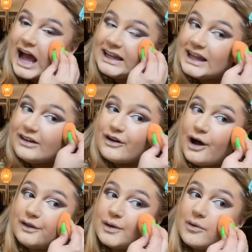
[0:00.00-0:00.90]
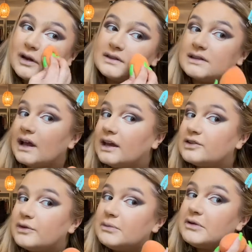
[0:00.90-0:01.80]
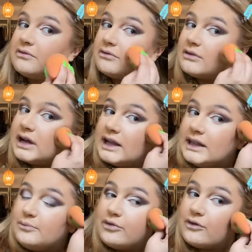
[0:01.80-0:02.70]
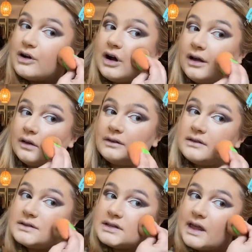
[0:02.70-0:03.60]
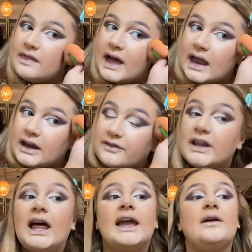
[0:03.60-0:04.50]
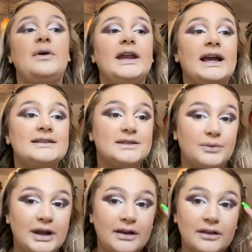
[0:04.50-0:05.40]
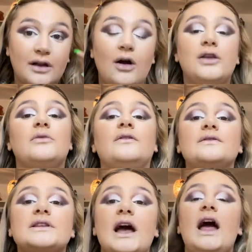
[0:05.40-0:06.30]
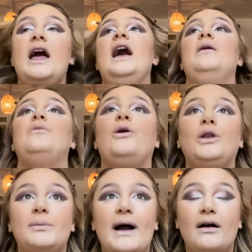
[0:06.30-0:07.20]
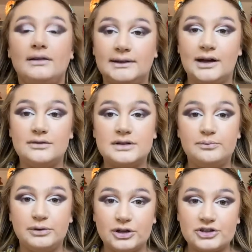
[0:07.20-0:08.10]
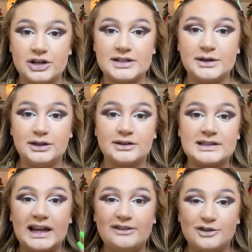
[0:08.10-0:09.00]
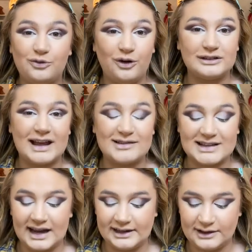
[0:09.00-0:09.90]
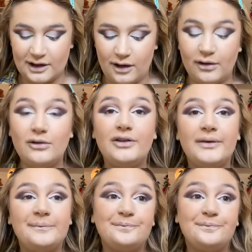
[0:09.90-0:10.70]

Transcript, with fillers: I lather on the bronzer and I just want to be really bronzed. And then I feel like when it gets to winter and the colder months, I'm all about loads of blusher. So it looks like you just walked outside in the cold.